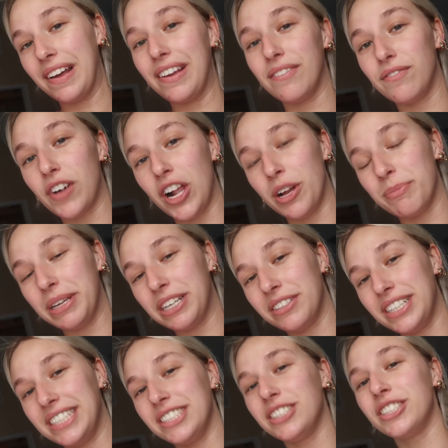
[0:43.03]
and follow me on
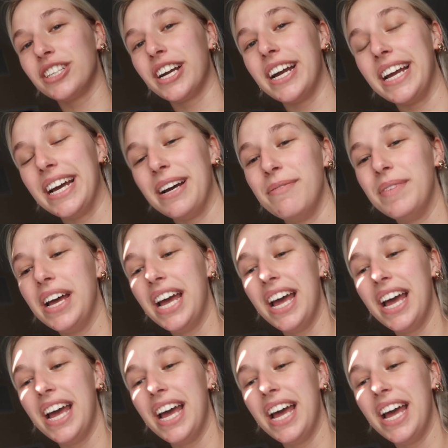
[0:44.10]
Instagram.